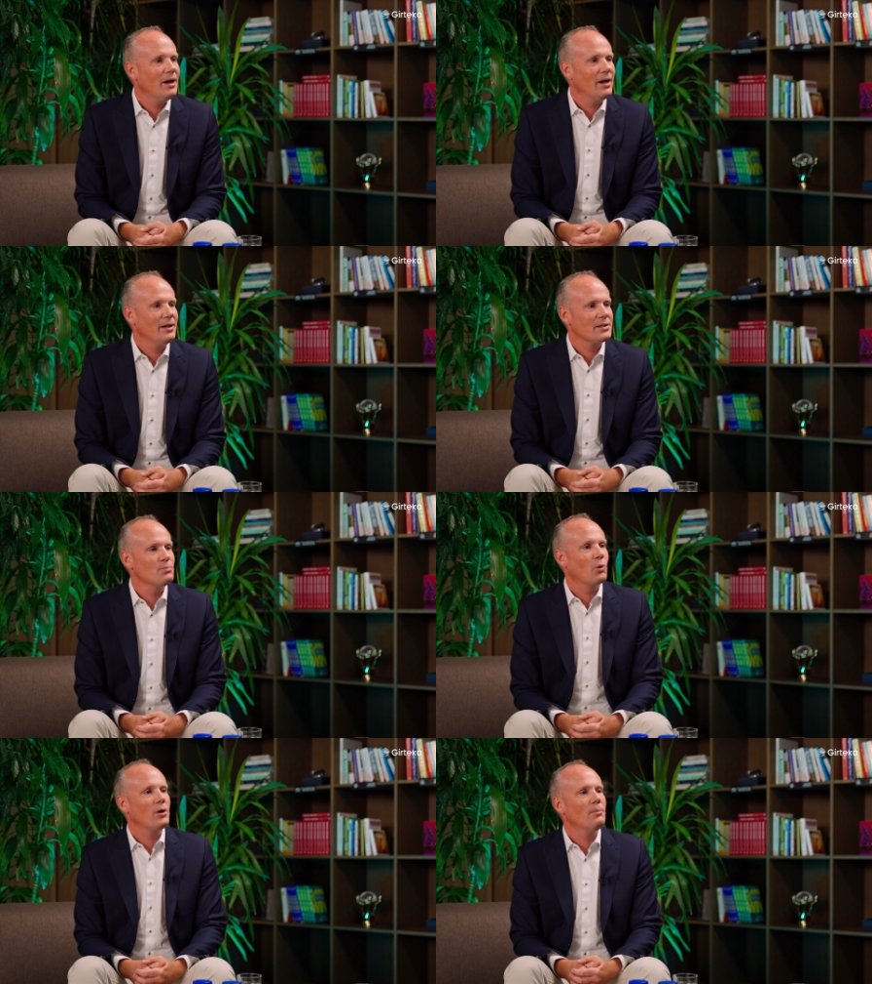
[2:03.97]
Uh,
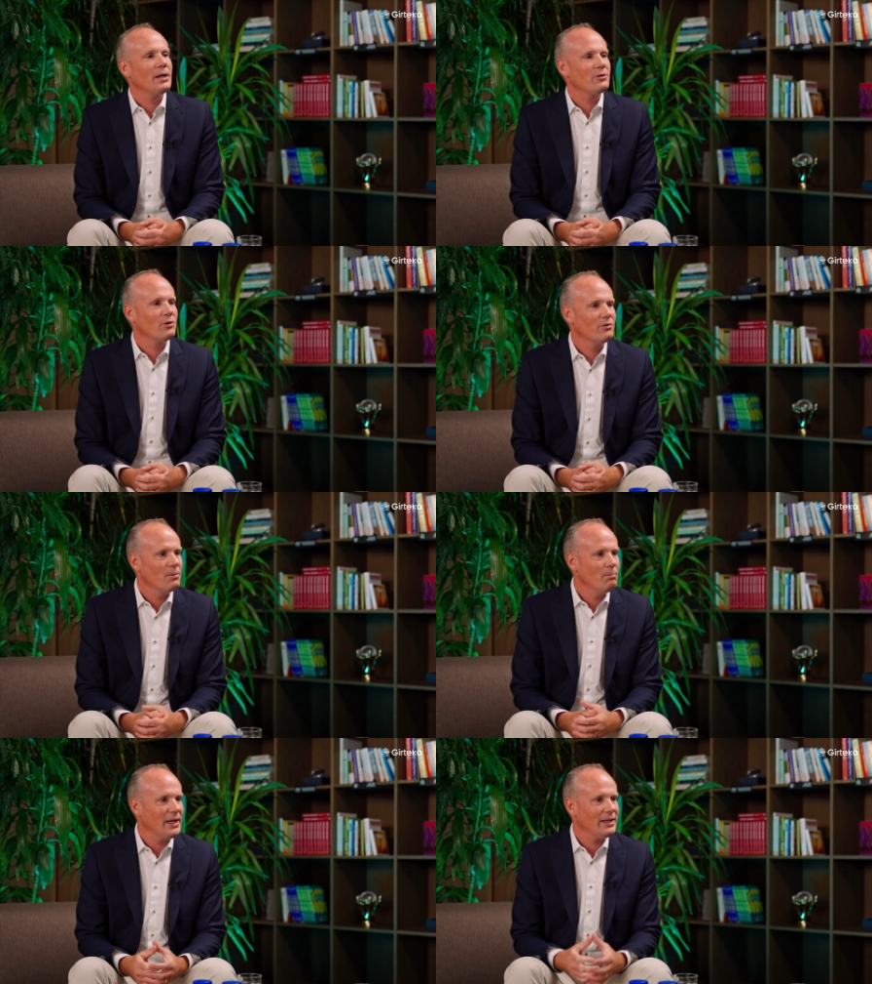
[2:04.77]
it's more a matter of
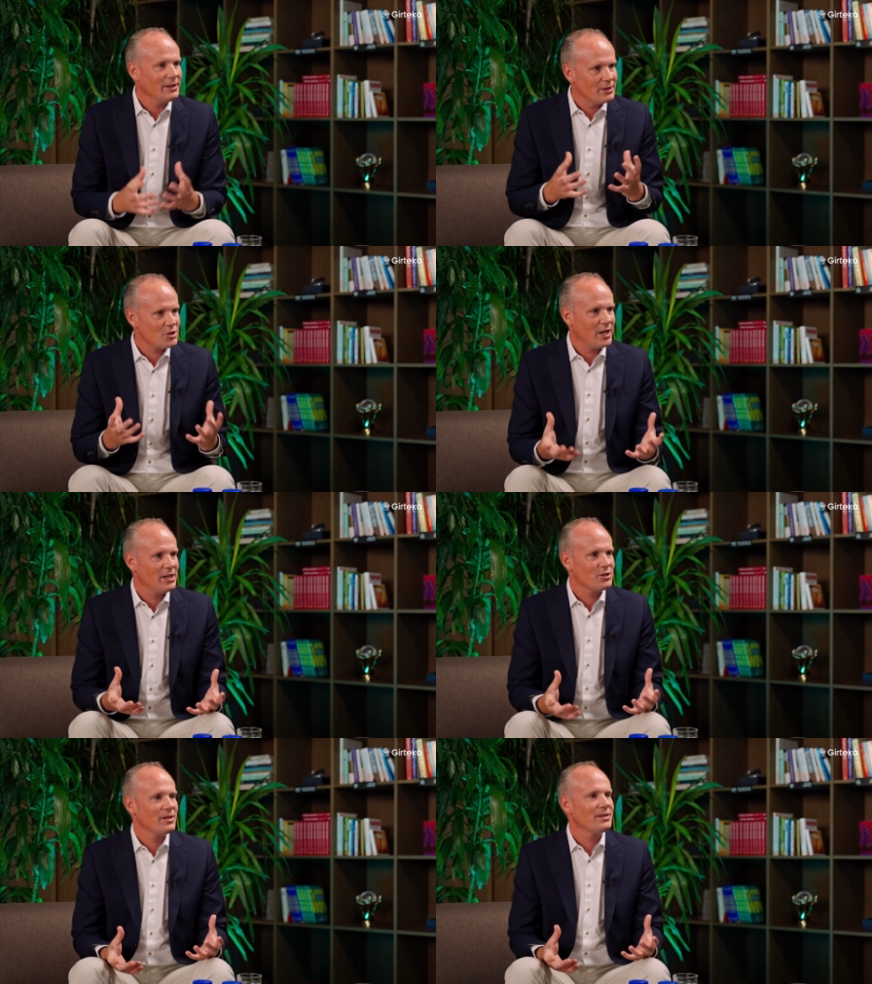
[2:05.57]
making the
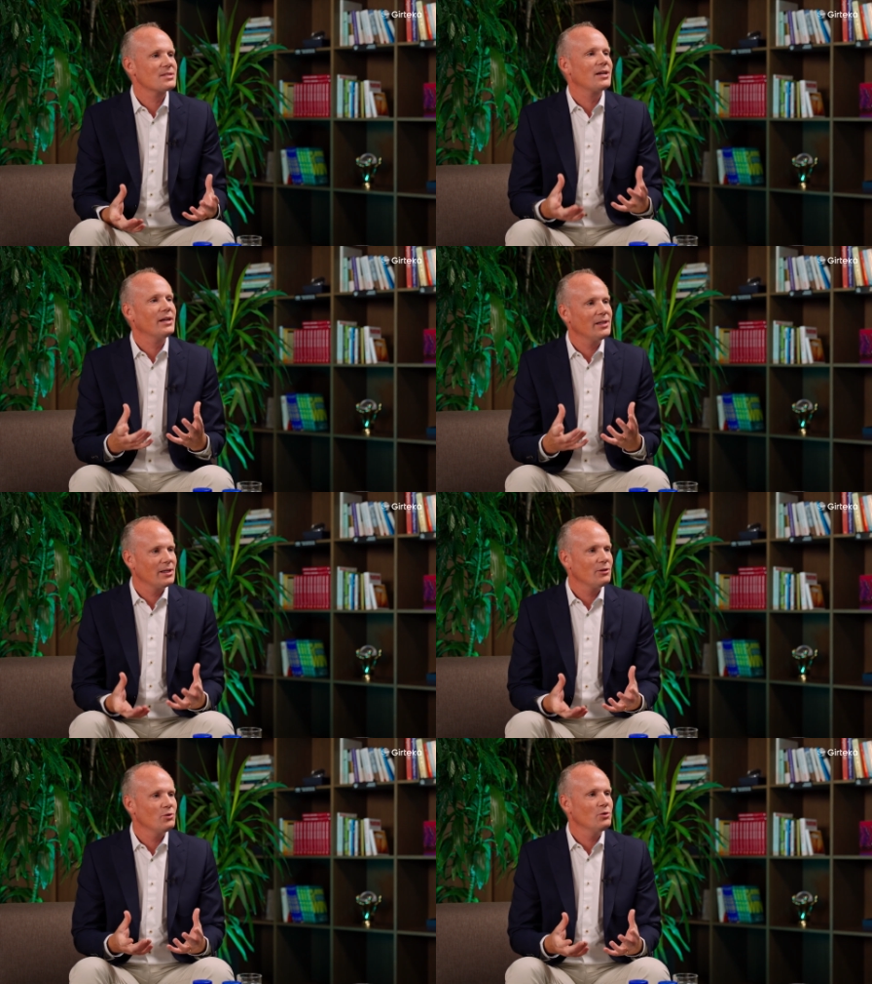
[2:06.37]
change and
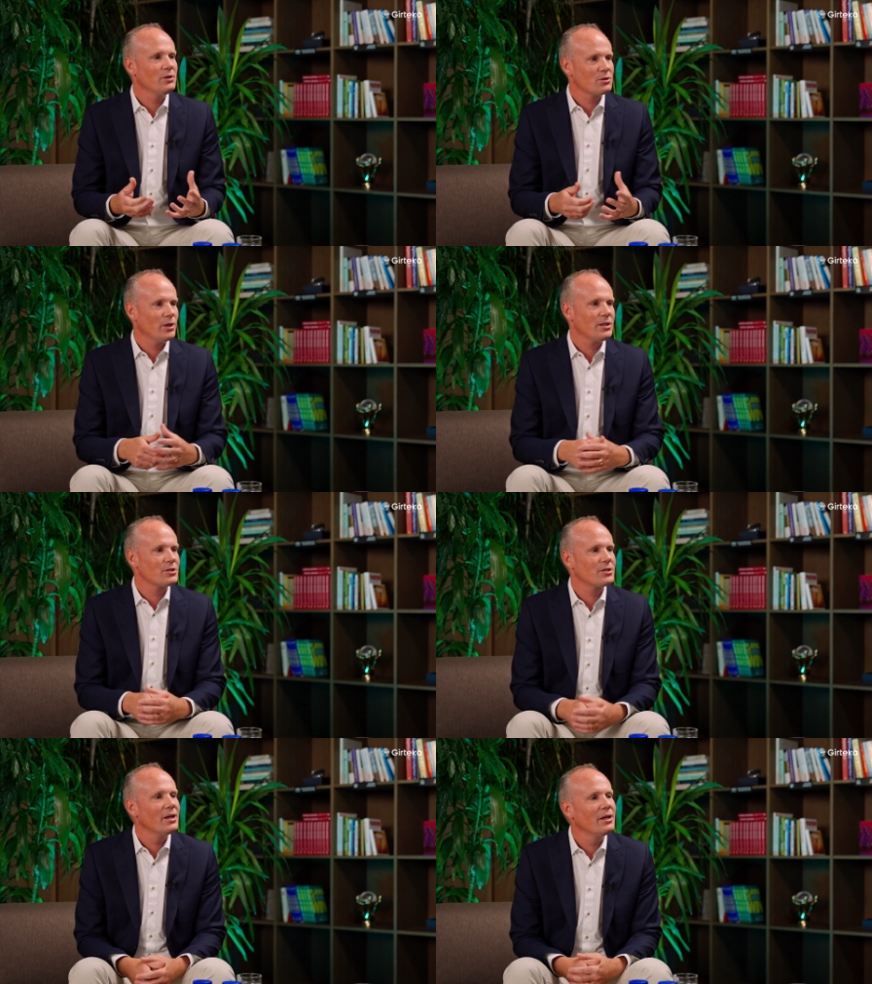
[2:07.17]
deciding to do the
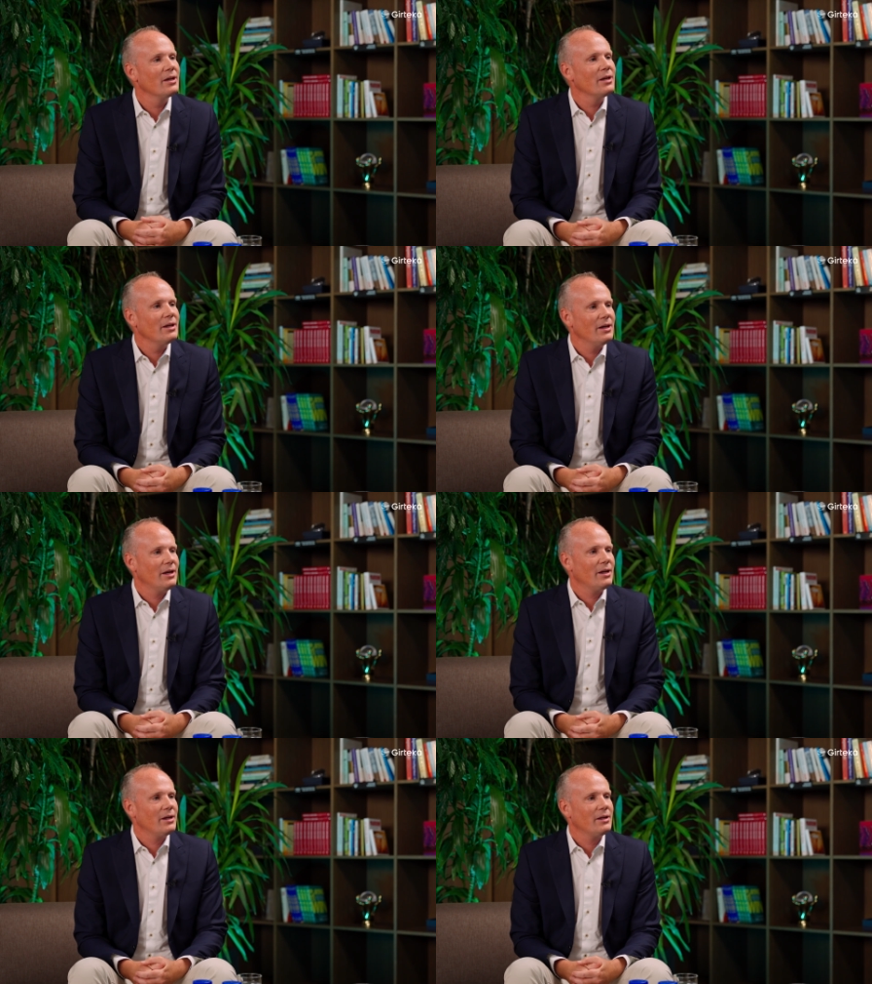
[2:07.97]
switch.
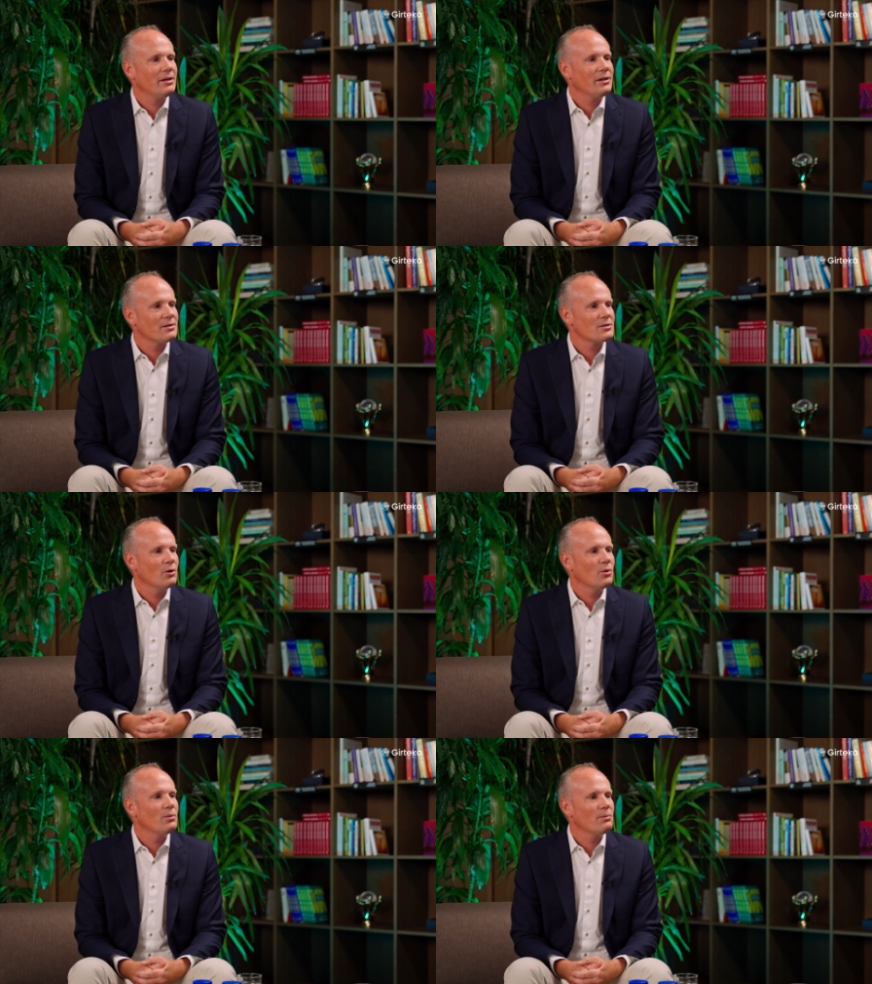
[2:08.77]
Uh,
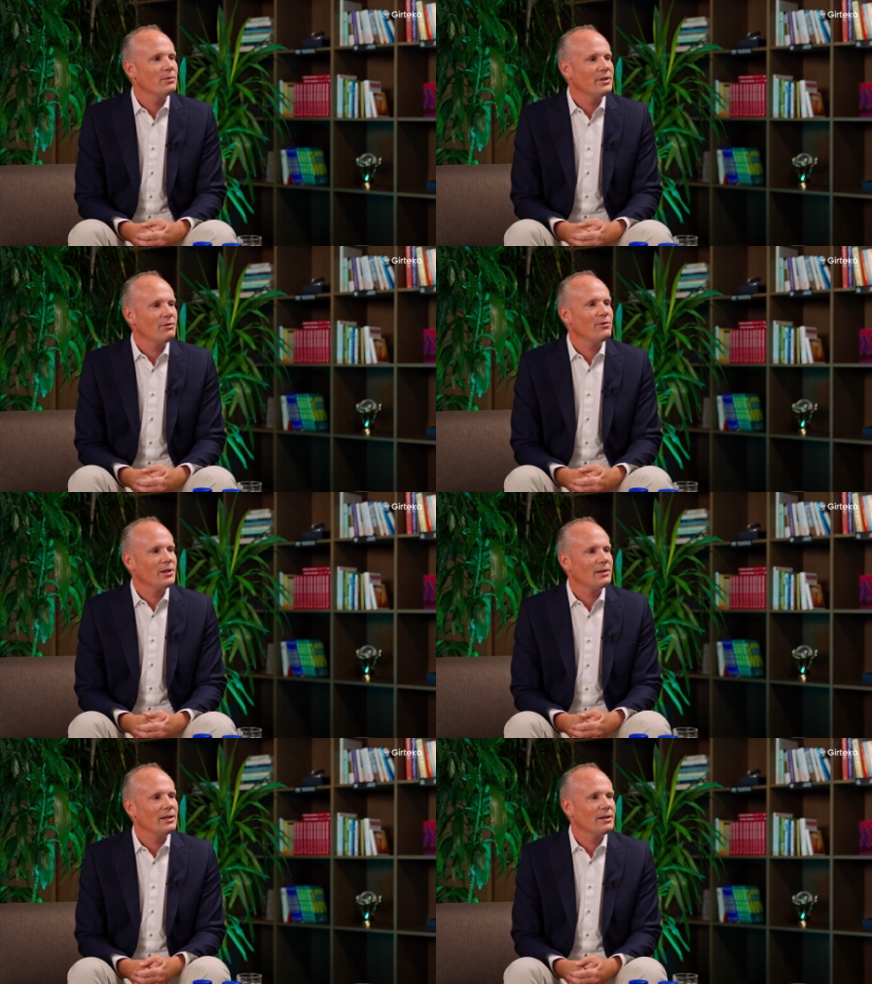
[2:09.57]
so
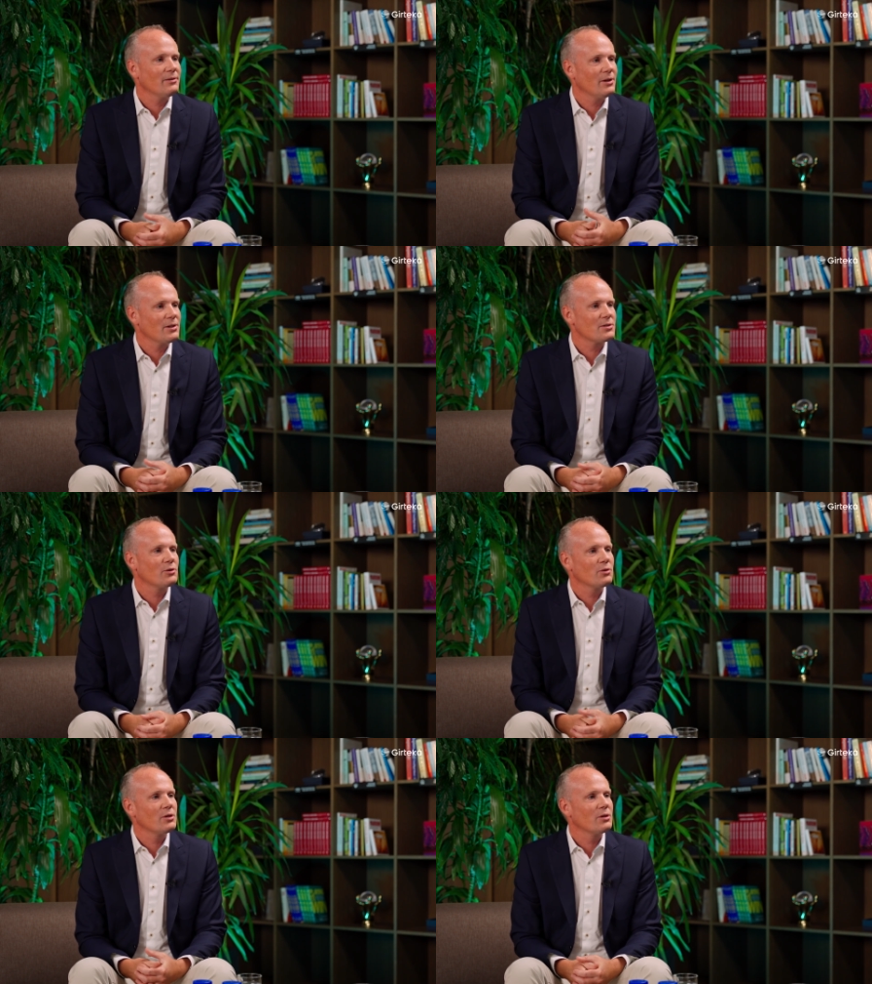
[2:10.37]
definitely there is a
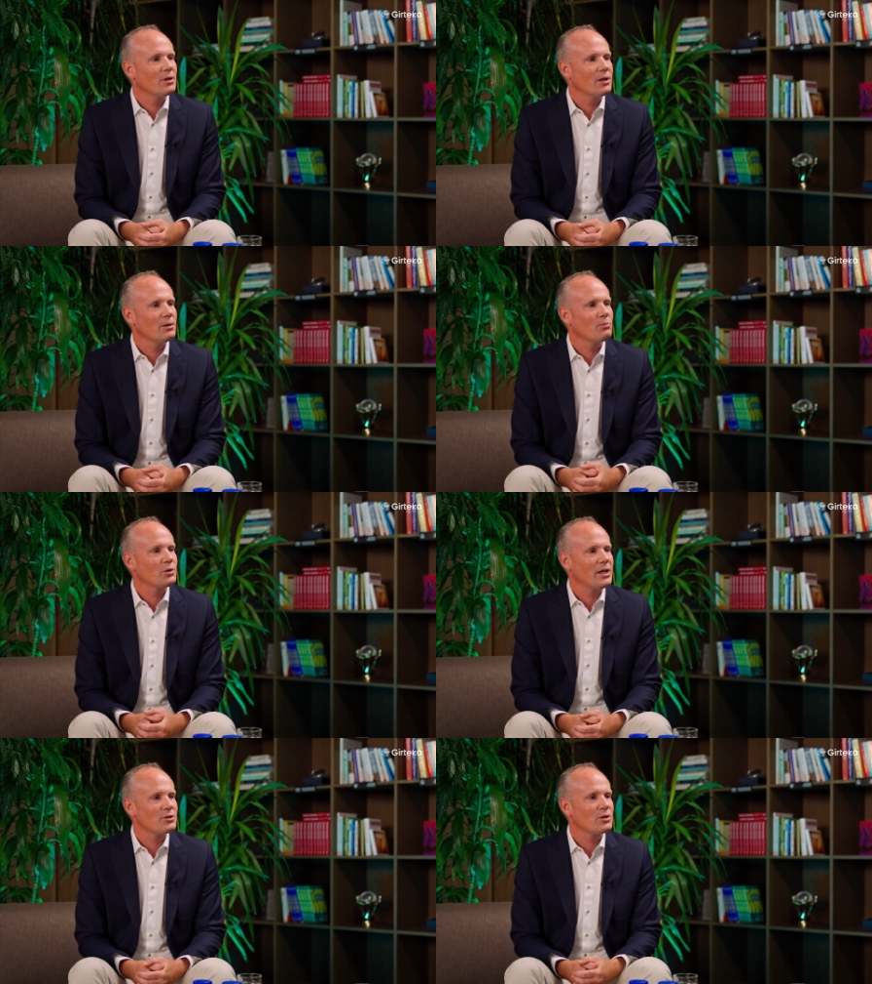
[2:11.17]
good uh,
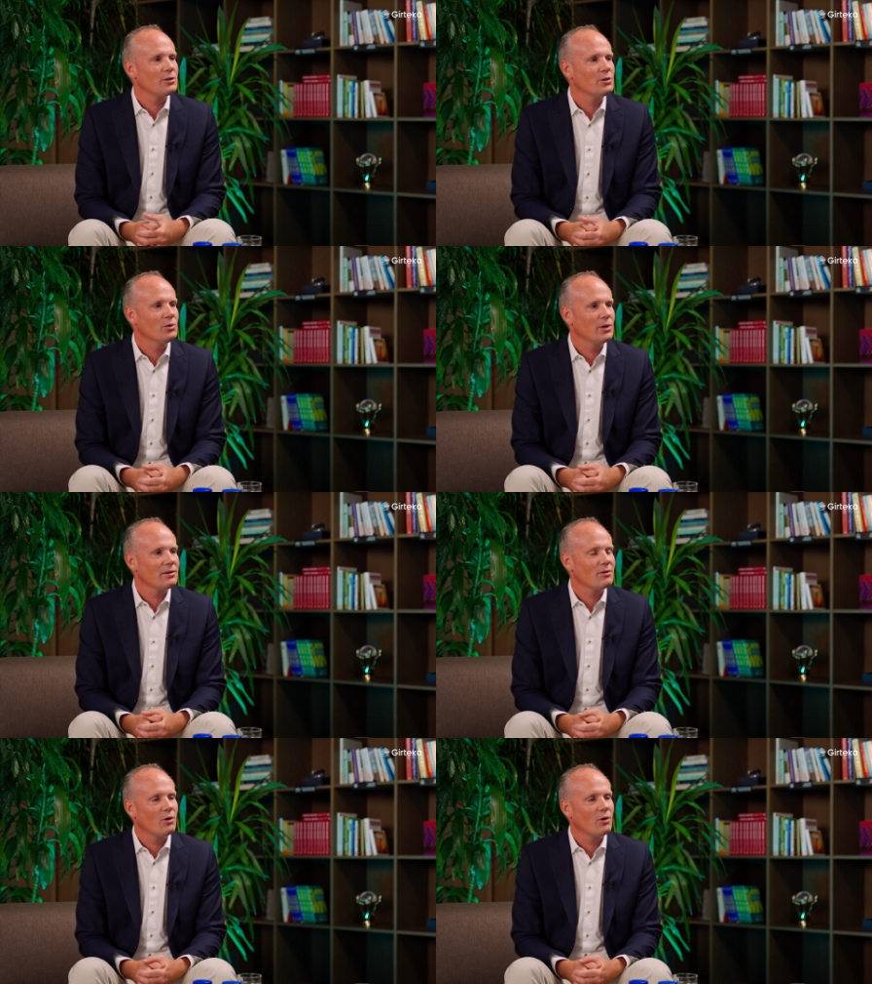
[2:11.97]
potential to do it.